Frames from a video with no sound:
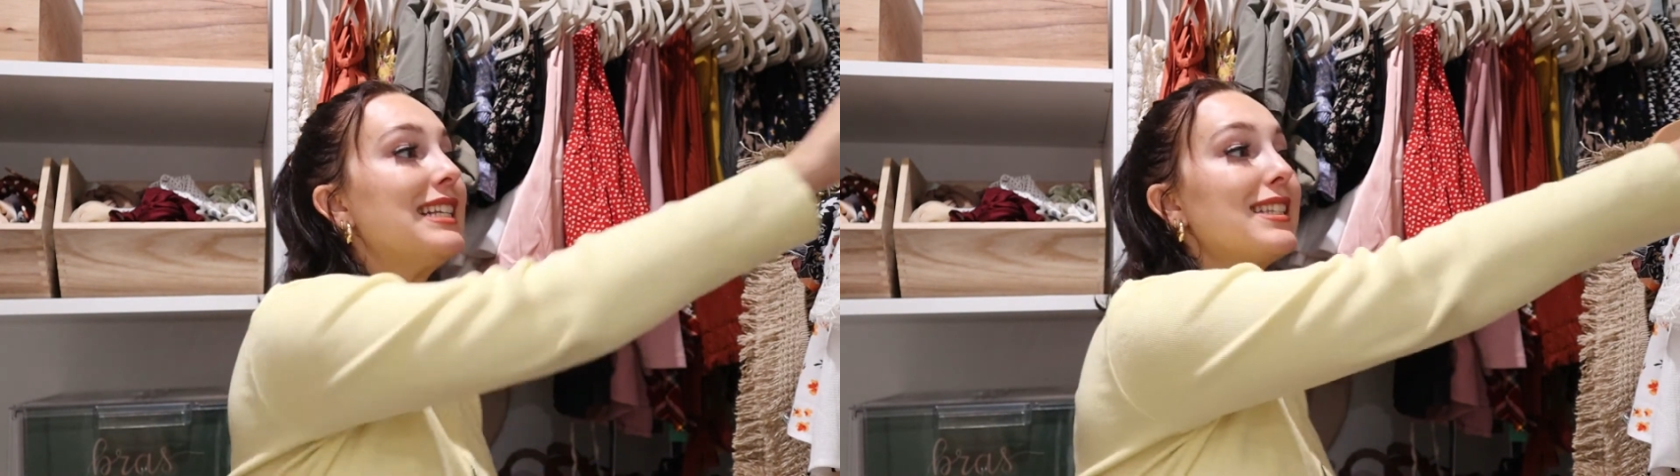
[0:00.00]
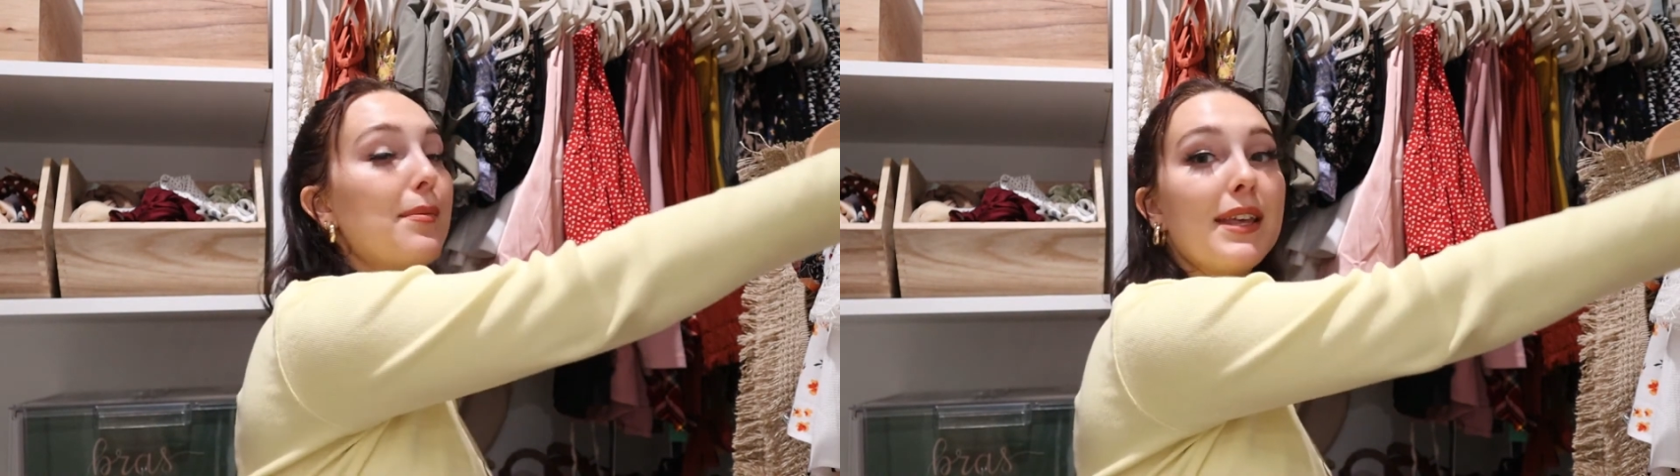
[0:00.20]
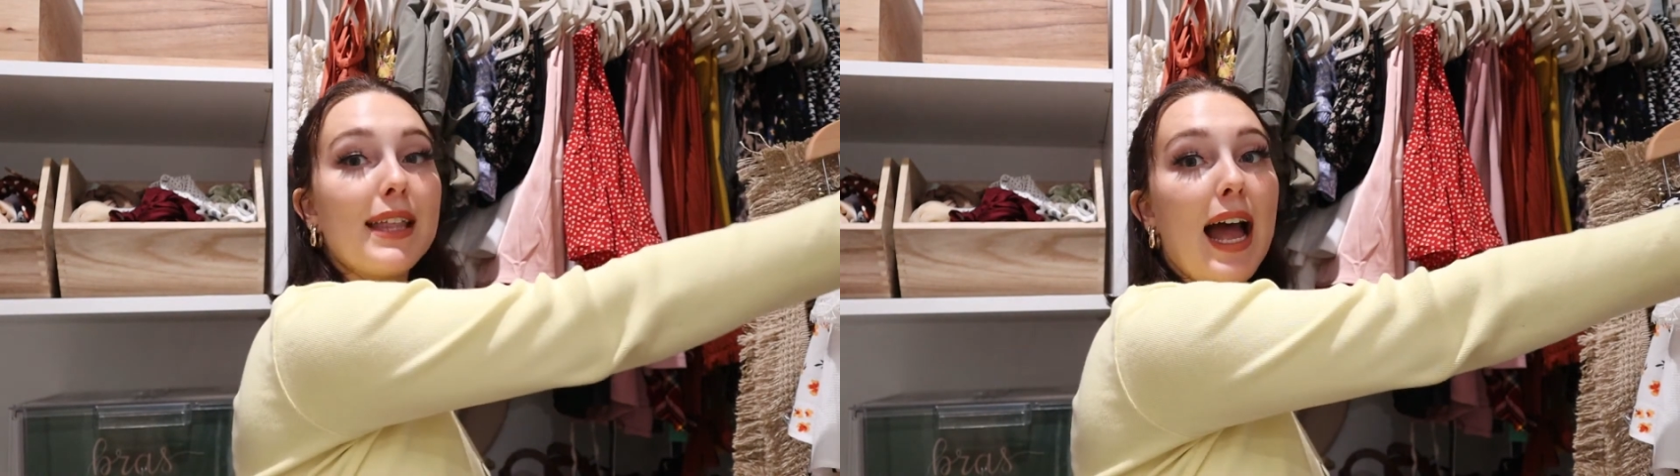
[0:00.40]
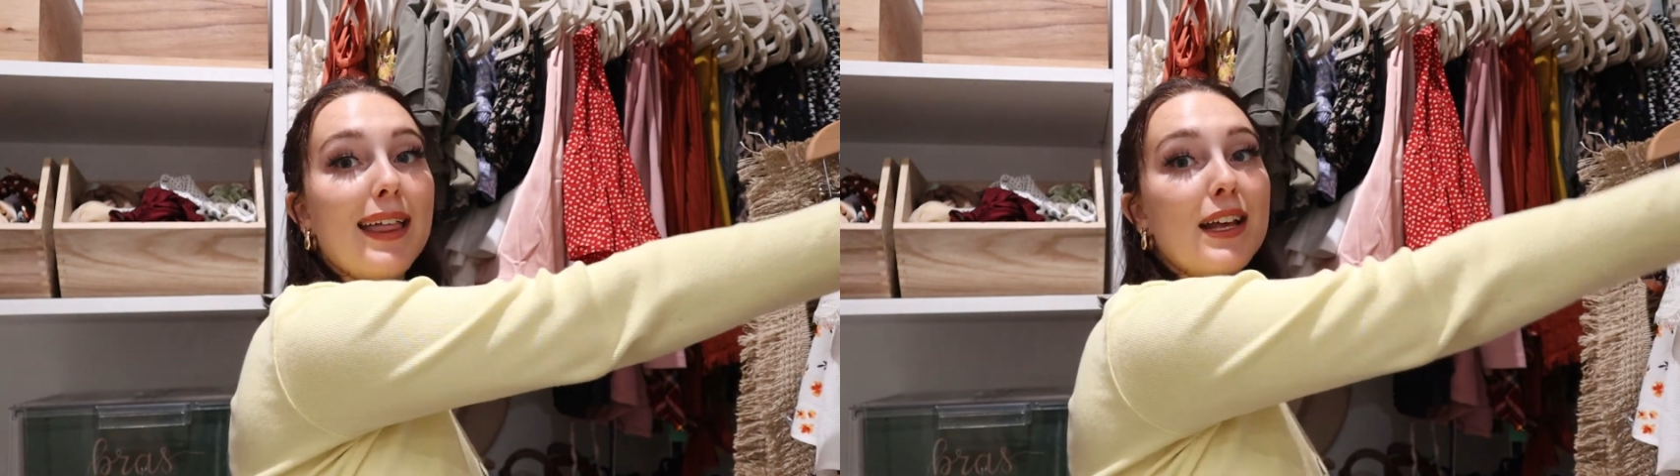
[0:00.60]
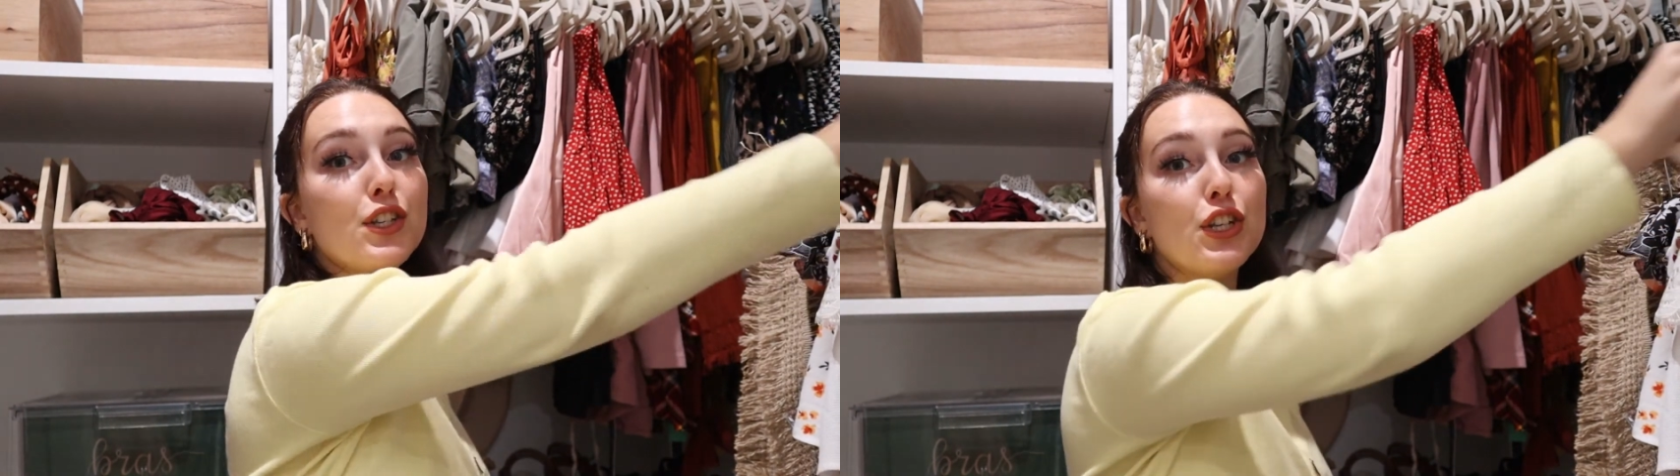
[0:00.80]
Something that
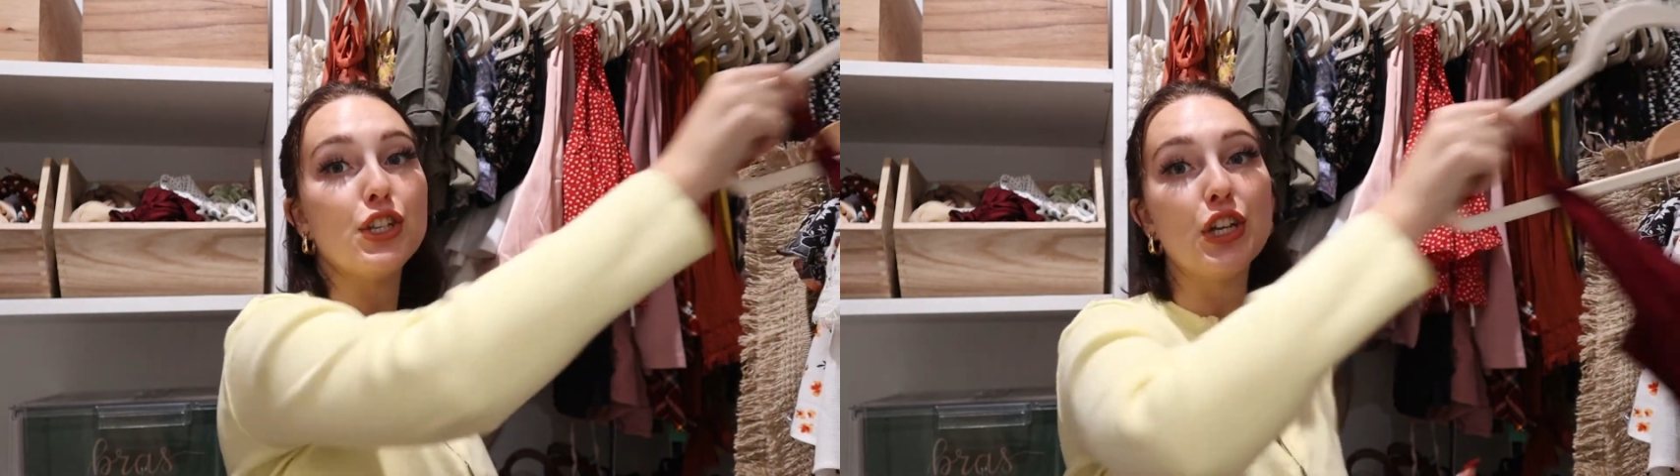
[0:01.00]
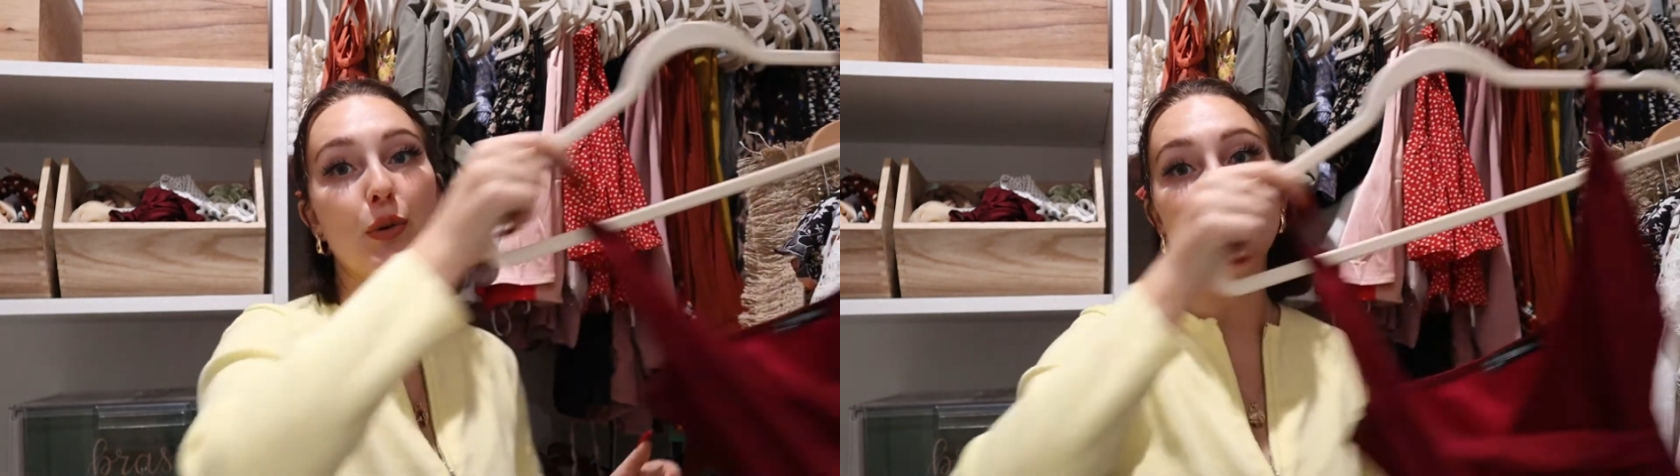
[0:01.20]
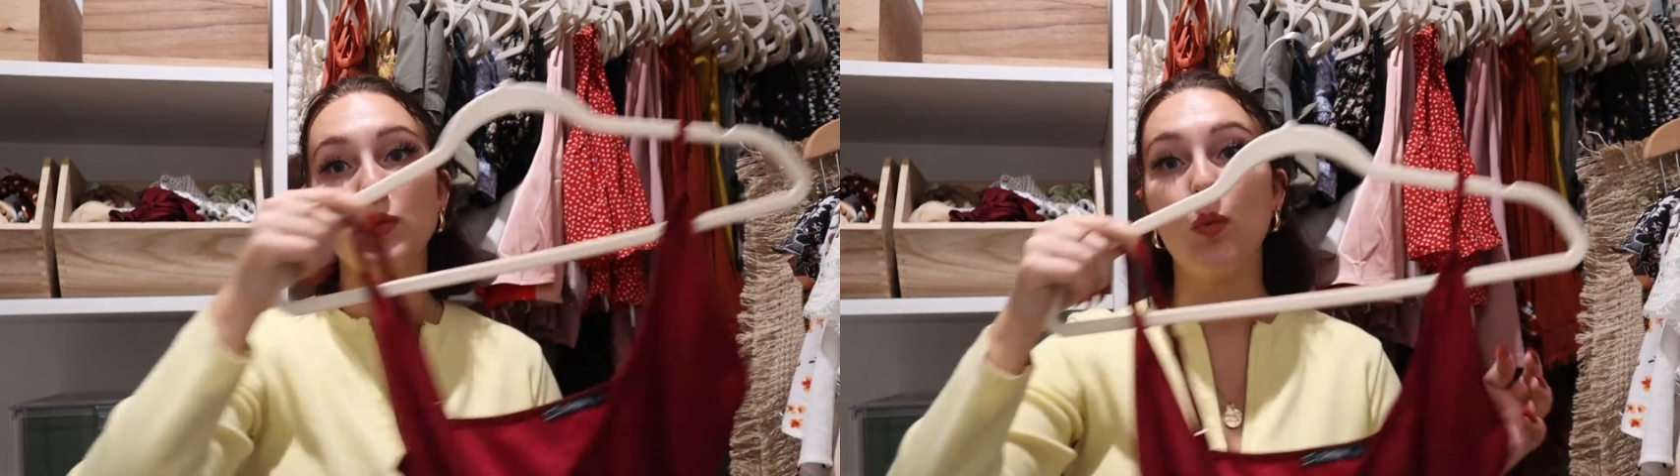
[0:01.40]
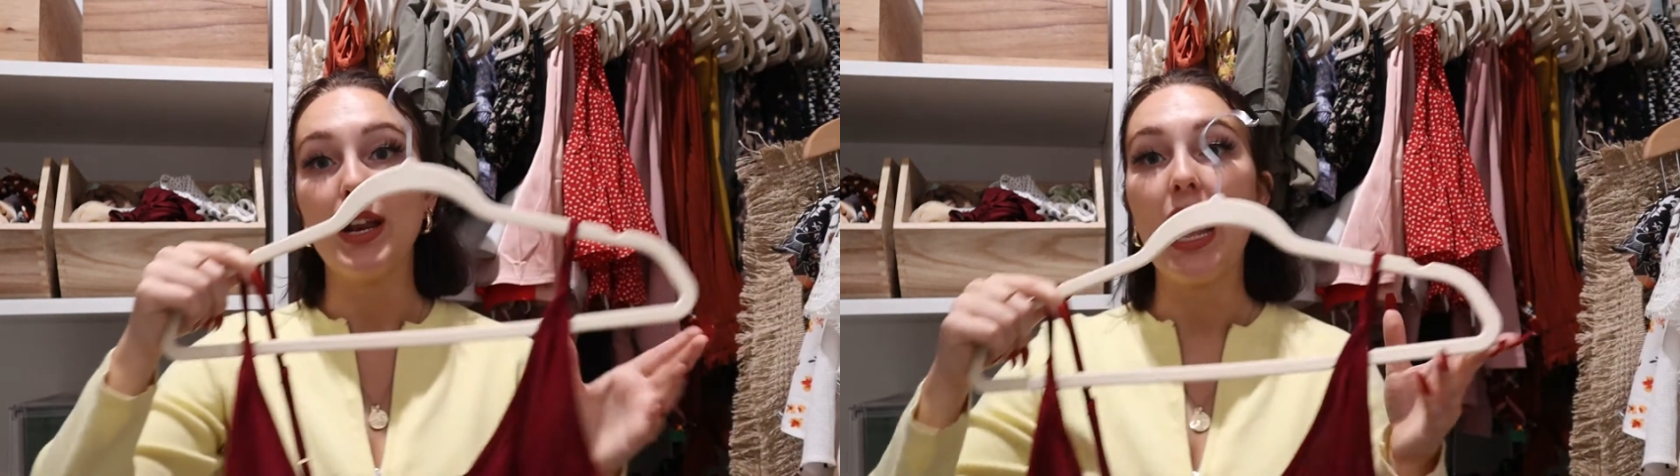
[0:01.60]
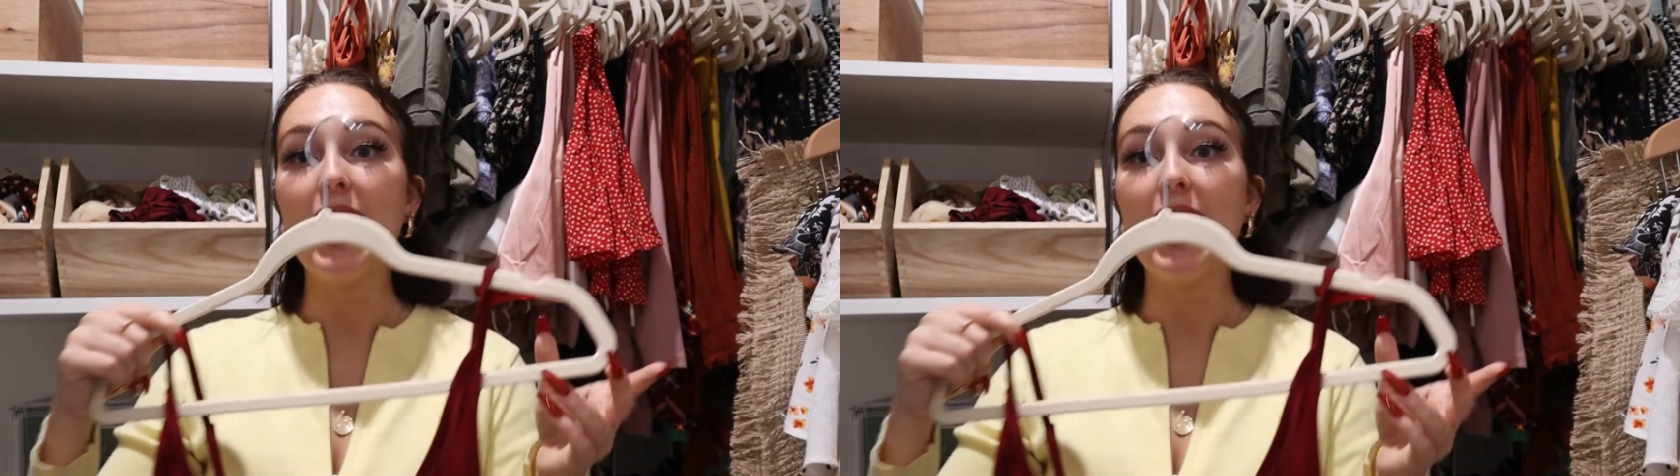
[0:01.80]
I like to do is when